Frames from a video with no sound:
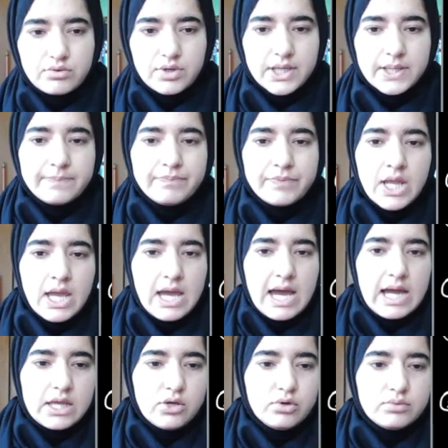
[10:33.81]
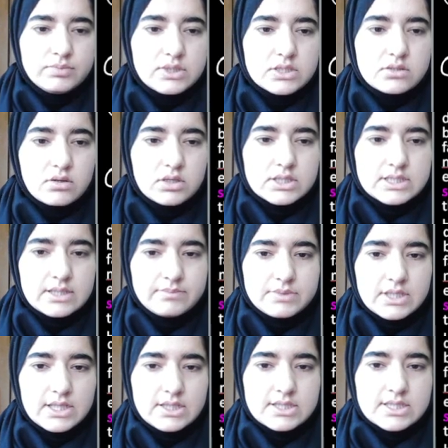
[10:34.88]
Okay, I hope this
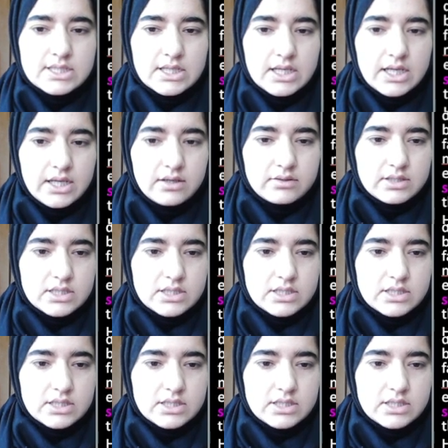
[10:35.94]
concept is clear.